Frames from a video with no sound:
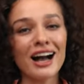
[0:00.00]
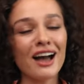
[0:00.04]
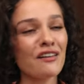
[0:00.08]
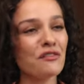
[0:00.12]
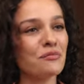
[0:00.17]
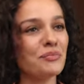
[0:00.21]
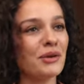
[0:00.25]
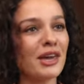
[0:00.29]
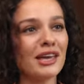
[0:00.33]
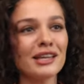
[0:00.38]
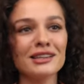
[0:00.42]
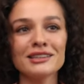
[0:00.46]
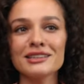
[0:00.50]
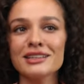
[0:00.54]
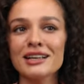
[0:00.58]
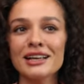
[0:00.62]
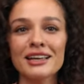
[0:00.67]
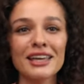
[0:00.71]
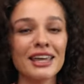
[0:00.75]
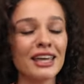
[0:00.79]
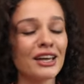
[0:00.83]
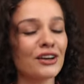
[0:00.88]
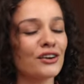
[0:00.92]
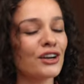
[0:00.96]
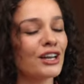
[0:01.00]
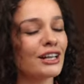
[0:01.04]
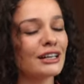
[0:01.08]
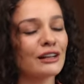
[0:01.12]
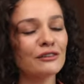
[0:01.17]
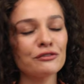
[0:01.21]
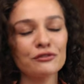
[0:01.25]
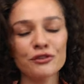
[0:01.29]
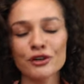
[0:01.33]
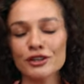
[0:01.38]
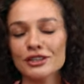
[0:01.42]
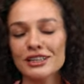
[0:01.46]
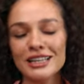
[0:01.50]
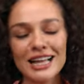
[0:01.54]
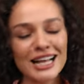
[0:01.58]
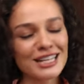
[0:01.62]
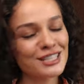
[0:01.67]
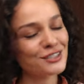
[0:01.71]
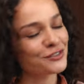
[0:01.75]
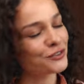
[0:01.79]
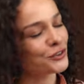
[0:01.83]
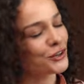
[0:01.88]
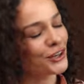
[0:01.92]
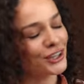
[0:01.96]
I've been carrying it for the
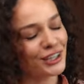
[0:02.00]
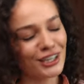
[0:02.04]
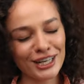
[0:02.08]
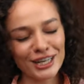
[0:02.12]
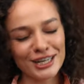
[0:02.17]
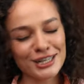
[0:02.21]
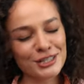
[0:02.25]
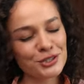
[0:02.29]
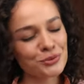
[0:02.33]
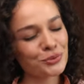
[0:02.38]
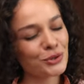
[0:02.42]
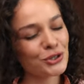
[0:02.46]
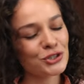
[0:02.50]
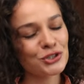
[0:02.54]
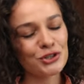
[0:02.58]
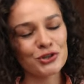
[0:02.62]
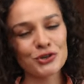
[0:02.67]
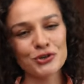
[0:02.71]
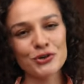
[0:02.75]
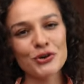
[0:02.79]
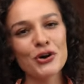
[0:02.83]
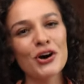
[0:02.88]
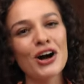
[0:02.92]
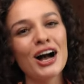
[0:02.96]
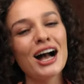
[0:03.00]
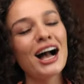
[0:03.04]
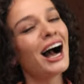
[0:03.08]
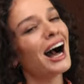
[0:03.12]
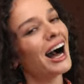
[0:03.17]
last 4 years, which you